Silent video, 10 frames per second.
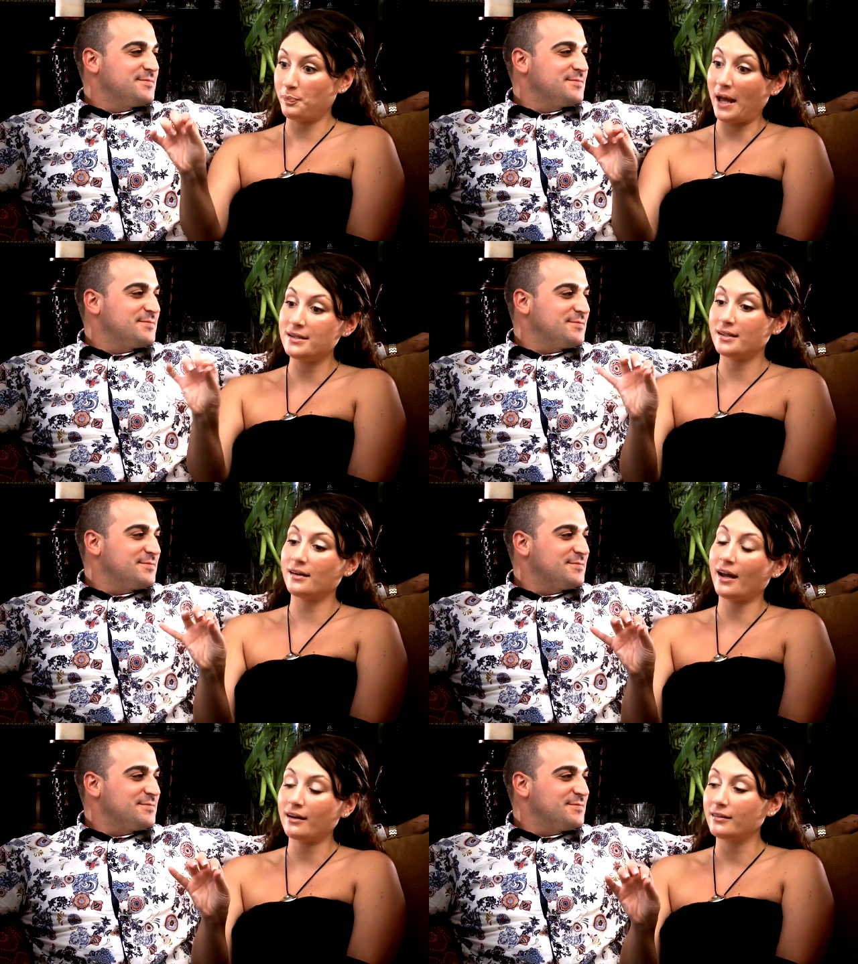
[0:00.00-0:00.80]
Speaker 1: pendant
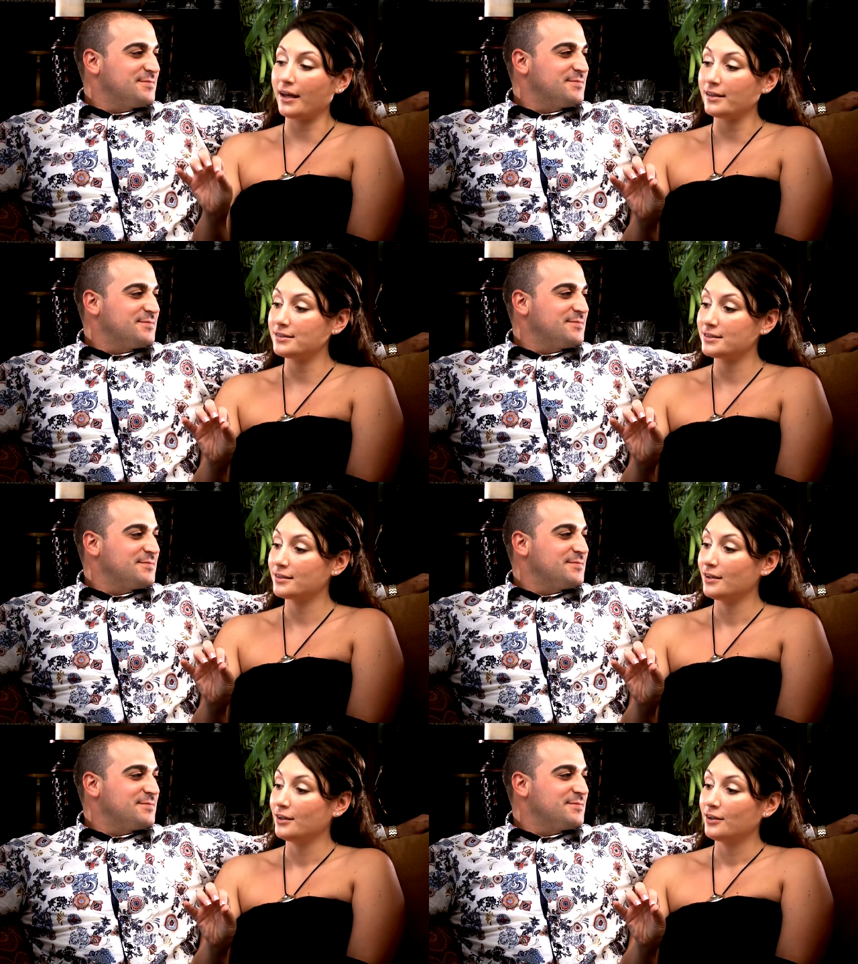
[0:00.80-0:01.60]
necklace
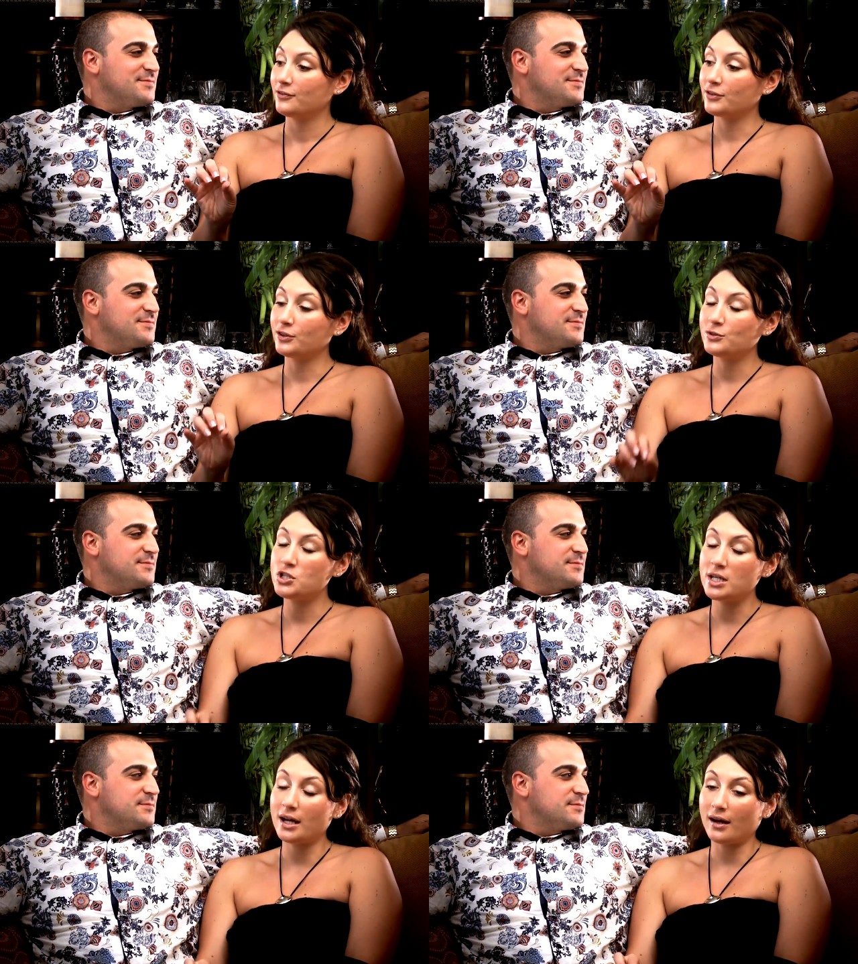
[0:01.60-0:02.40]
for
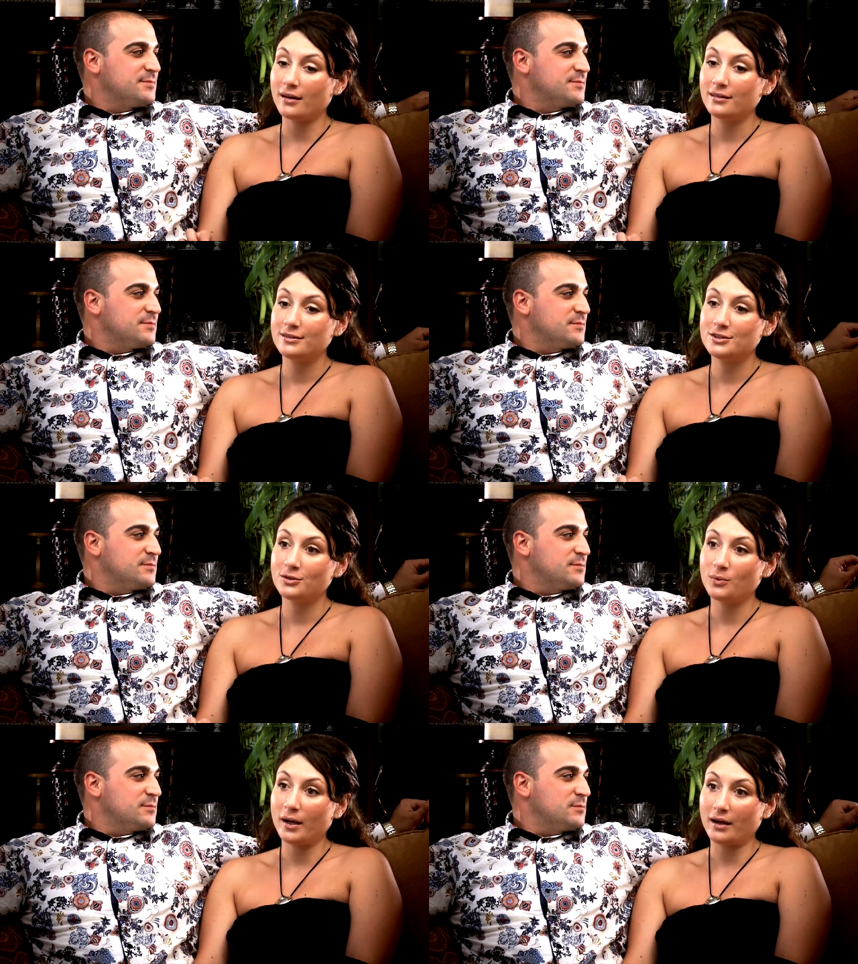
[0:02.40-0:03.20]
Lucia to
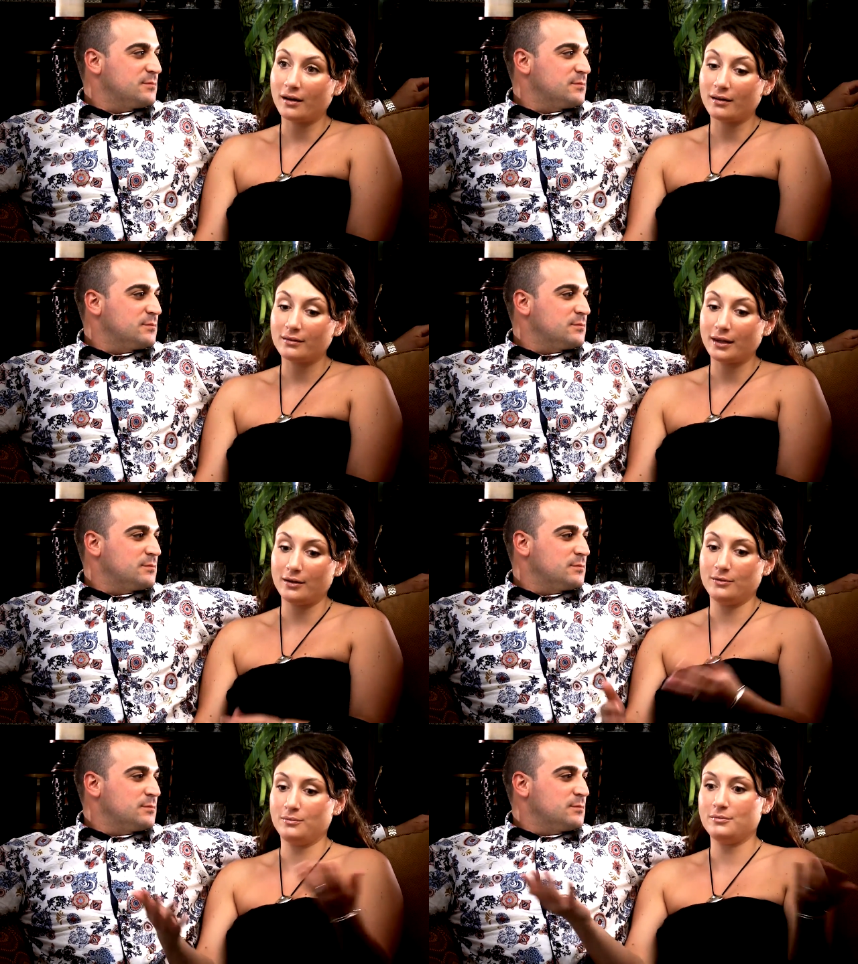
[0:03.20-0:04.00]
wear
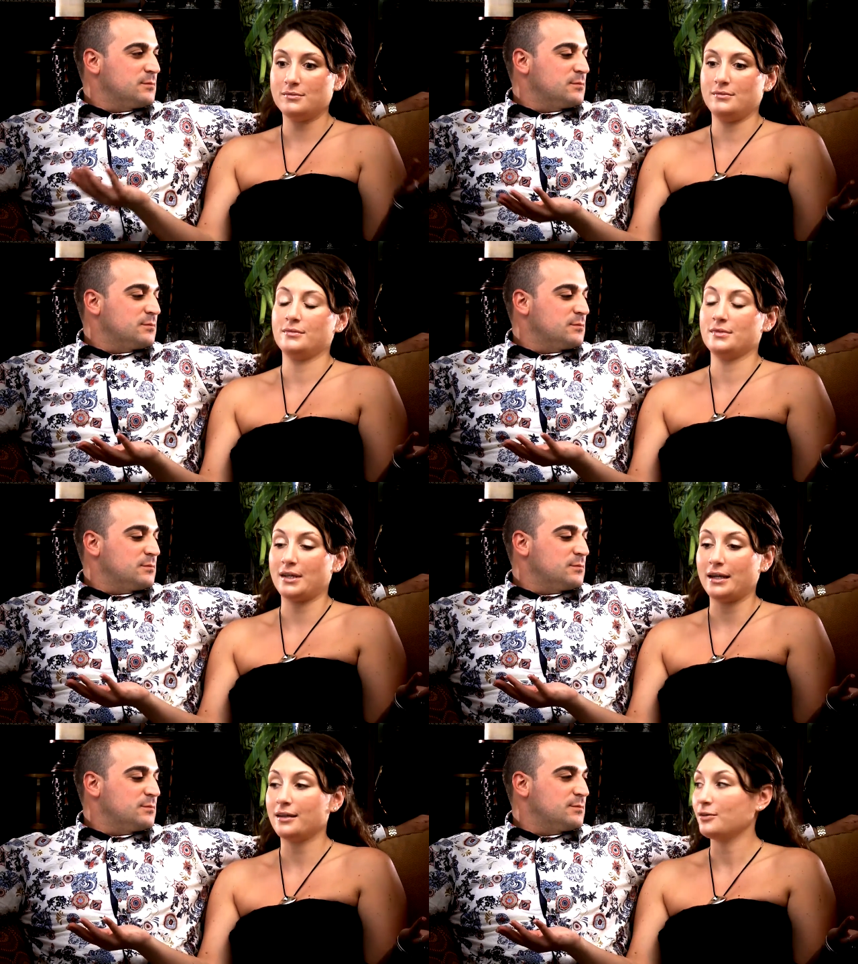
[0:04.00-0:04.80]
that,
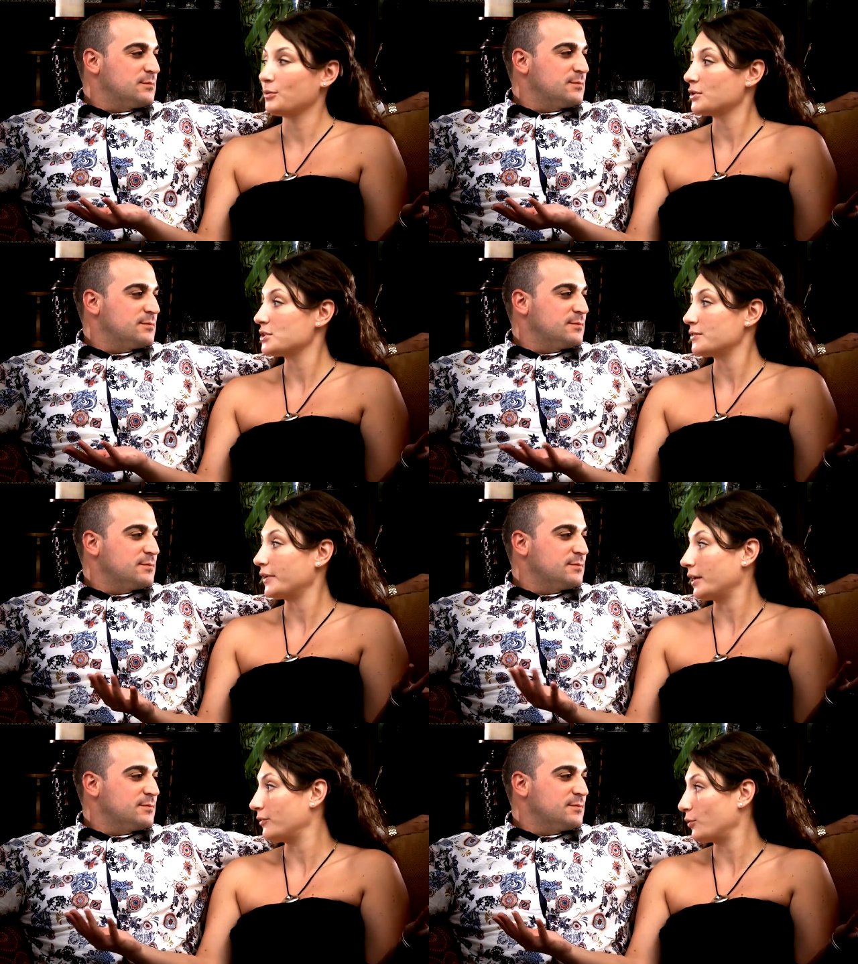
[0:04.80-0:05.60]
like, we are just
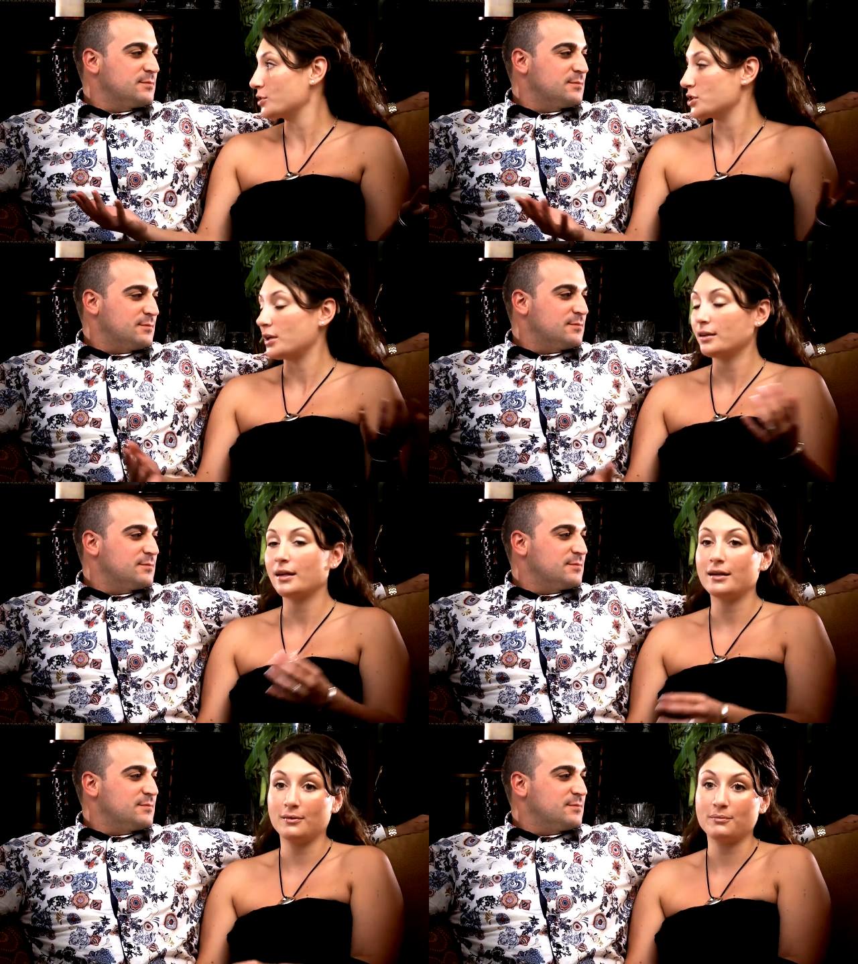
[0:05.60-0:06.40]
very fortunate
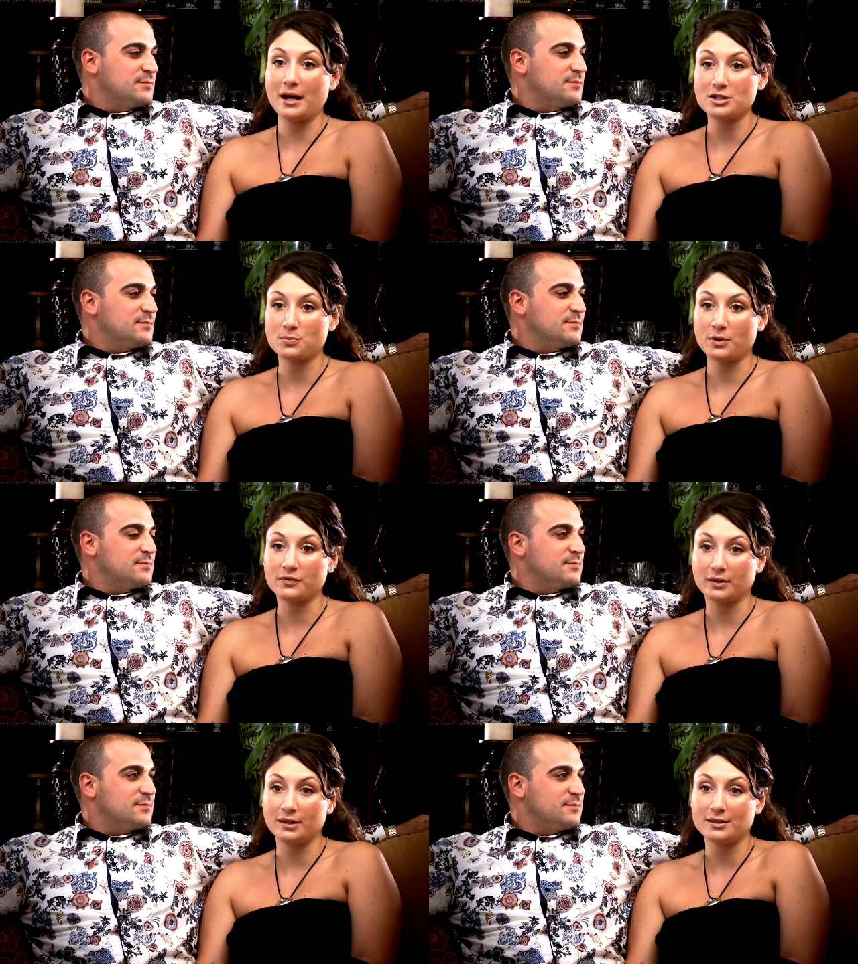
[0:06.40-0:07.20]
that it matched
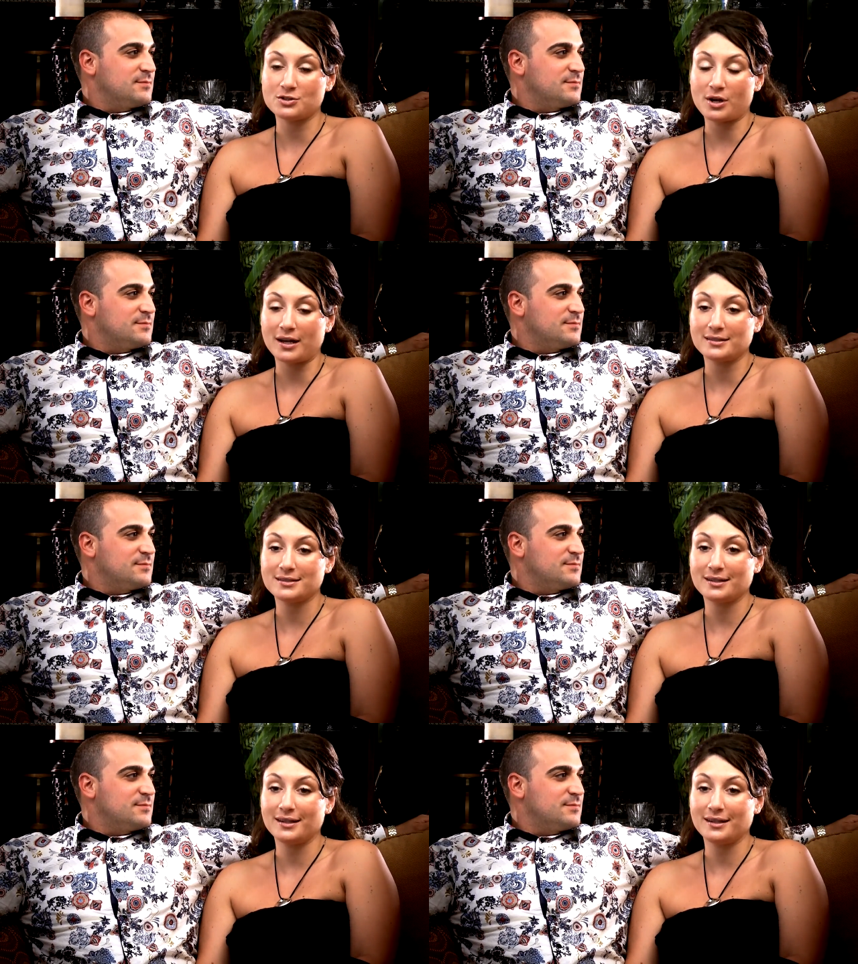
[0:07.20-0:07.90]
perfectly the dress.